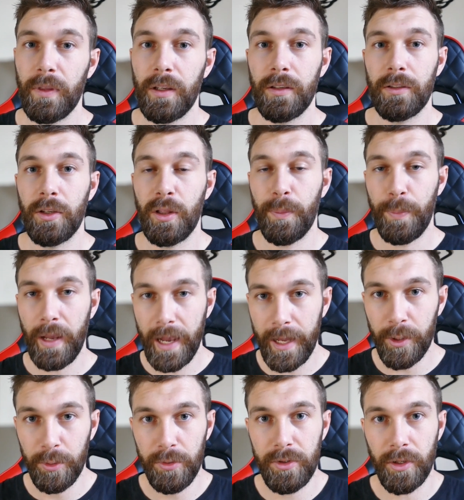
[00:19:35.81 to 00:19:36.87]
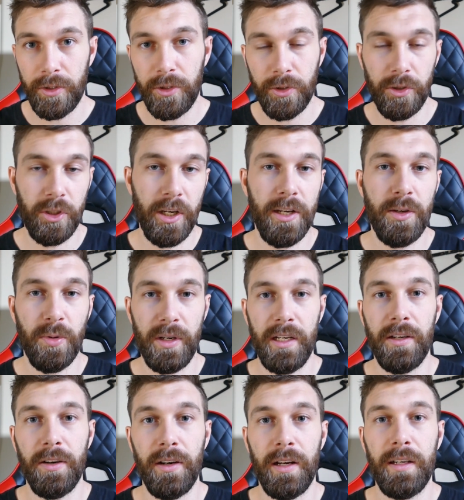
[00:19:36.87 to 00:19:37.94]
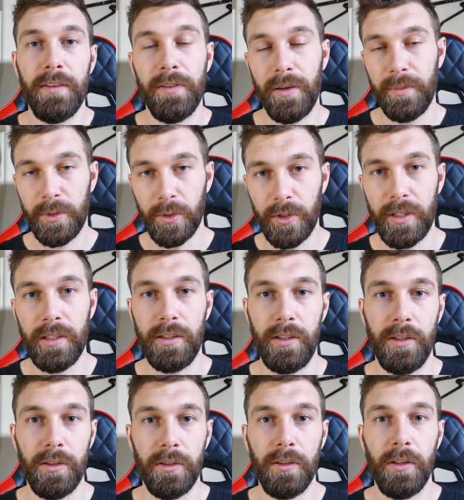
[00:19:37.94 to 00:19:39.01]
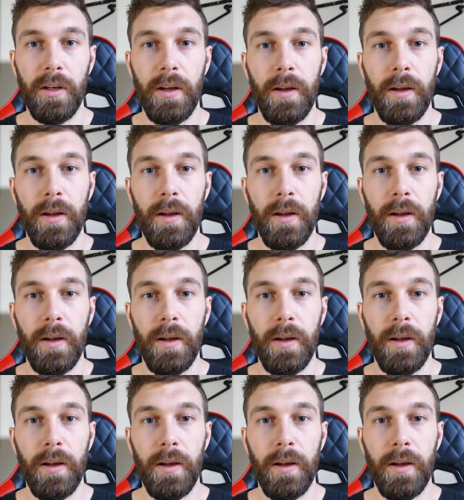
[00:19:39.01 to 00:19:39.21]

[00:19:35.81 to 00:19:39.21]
So the pedals on your G920, if I'm talking to you,